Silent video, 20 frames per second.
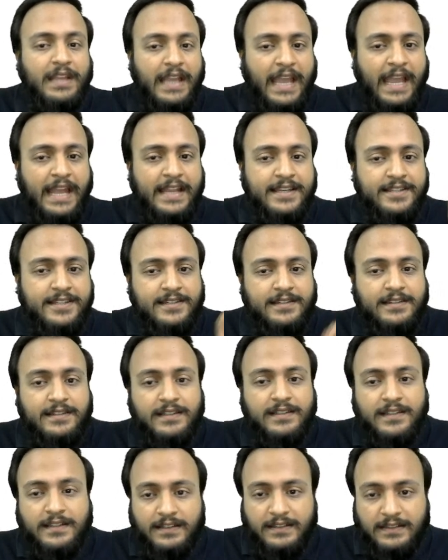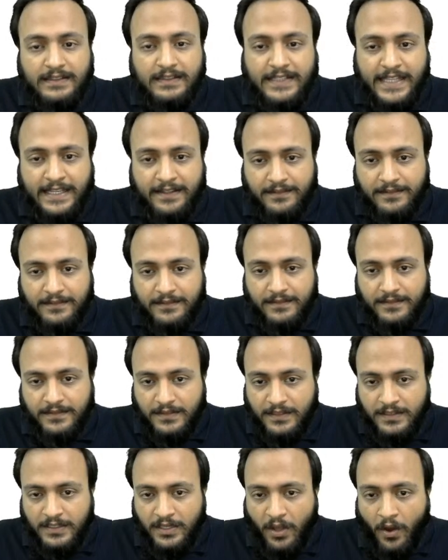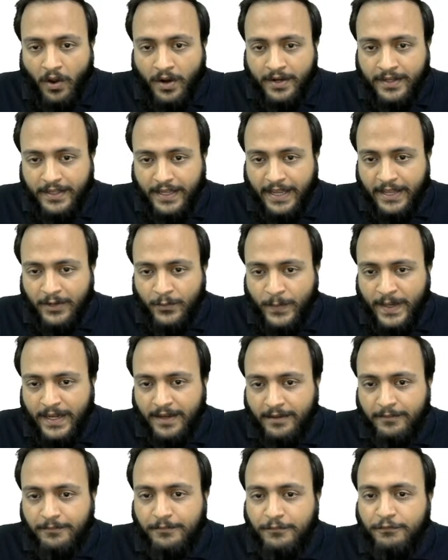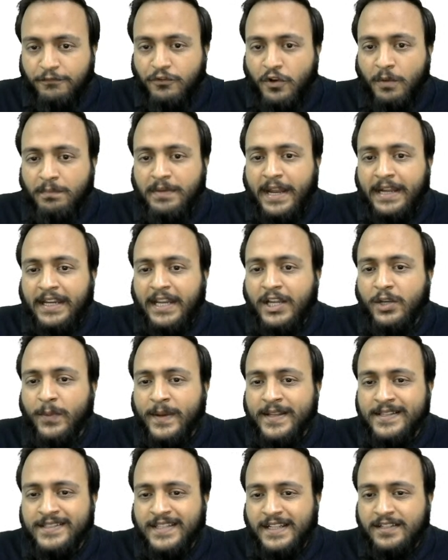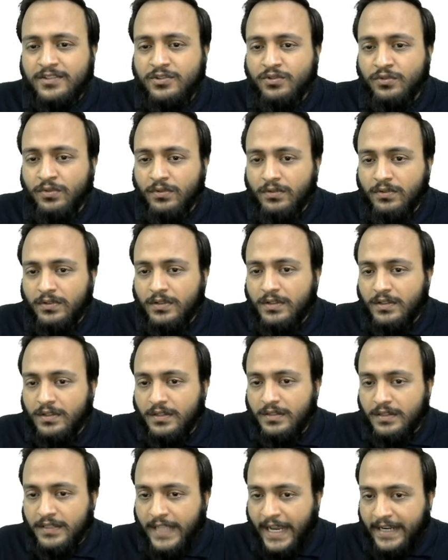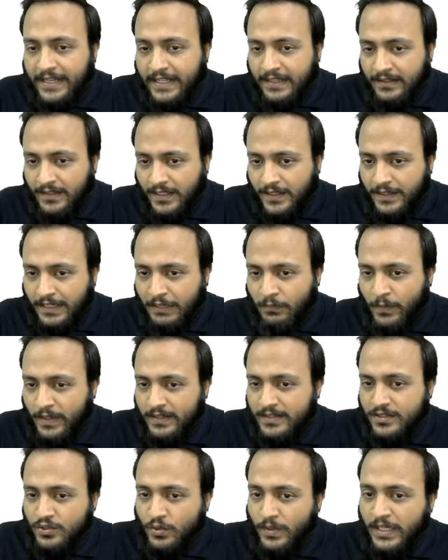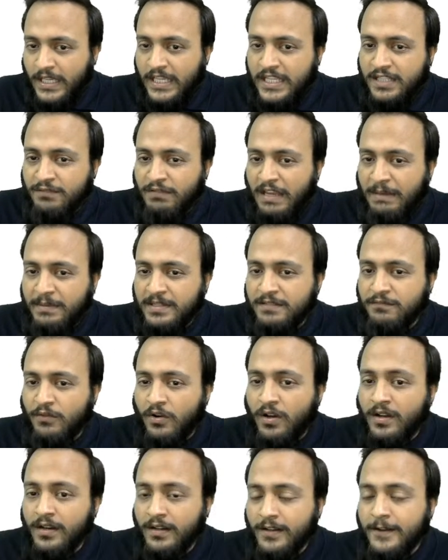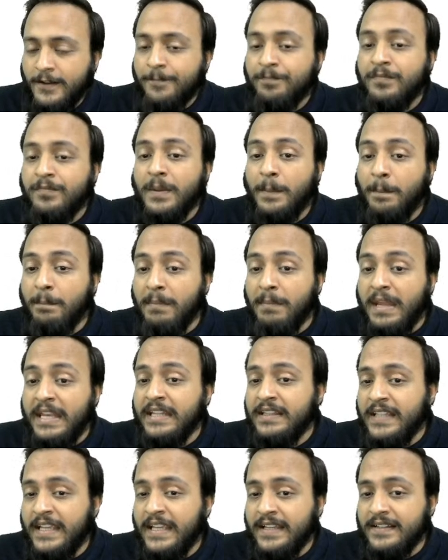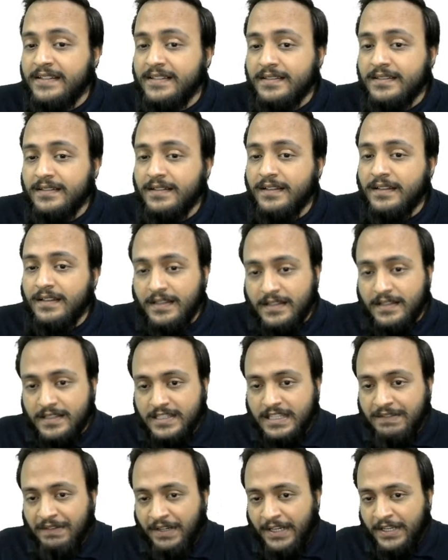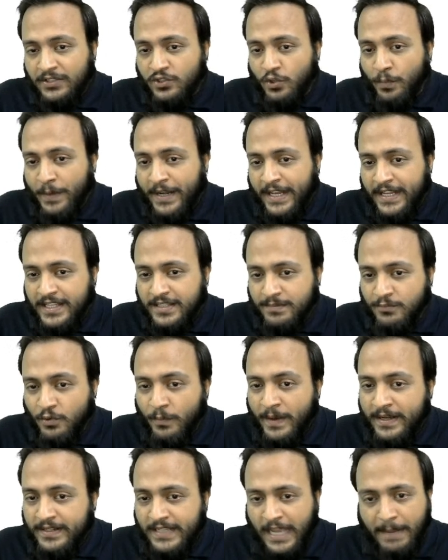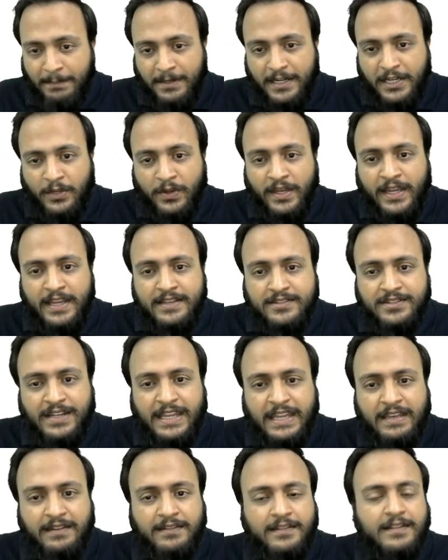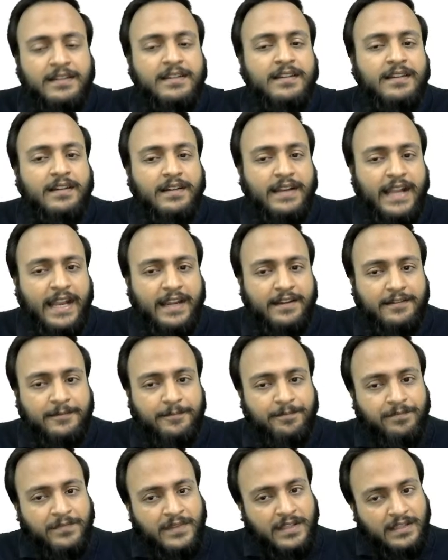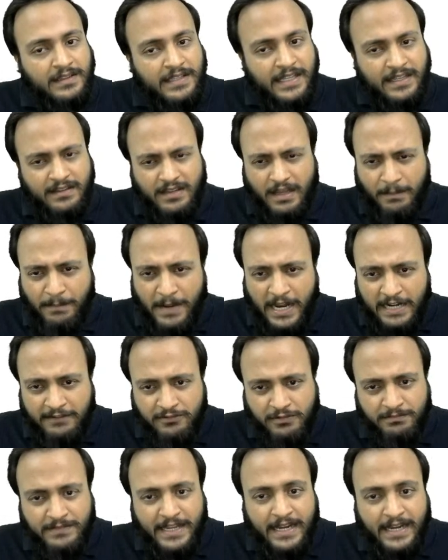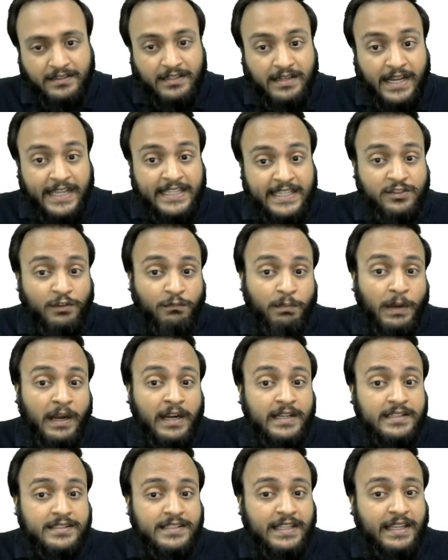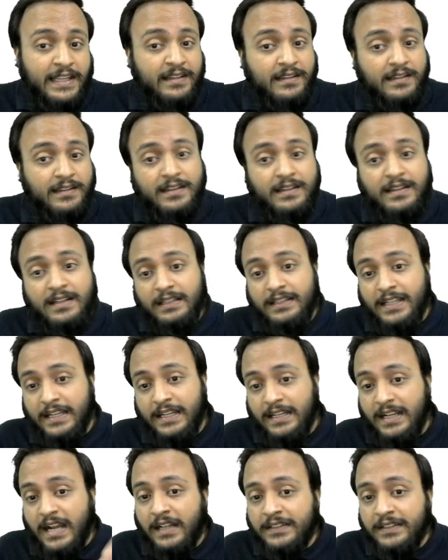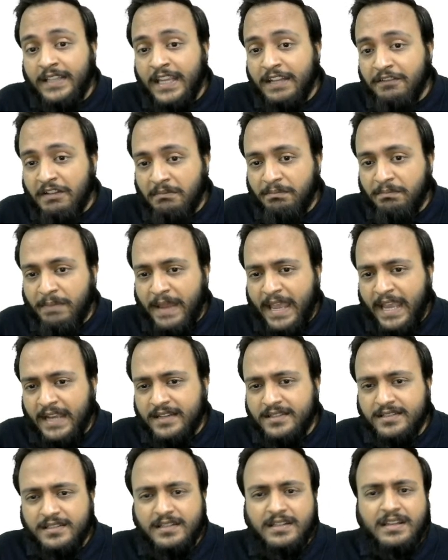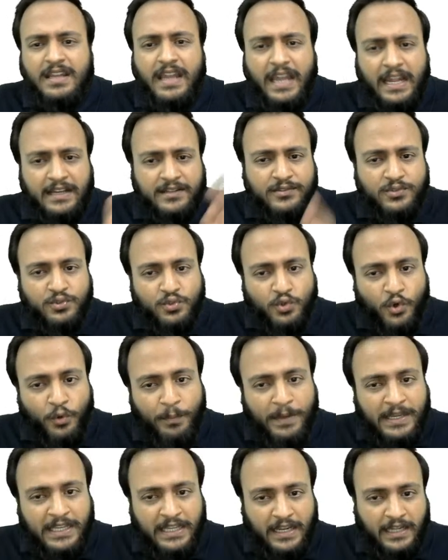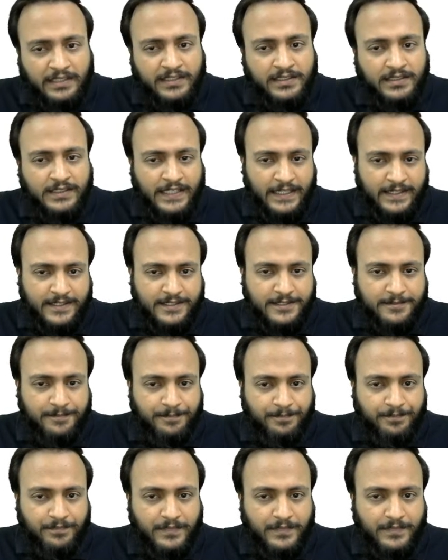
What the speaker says: And then Lord Irwin from 1926 to 1931. So he is famous for many things. Civil disobedience movement happened during his reign, right? Then apart from that, the rise of Bhagat Singh, then Gandhi-Irwin Pact, and so many other things.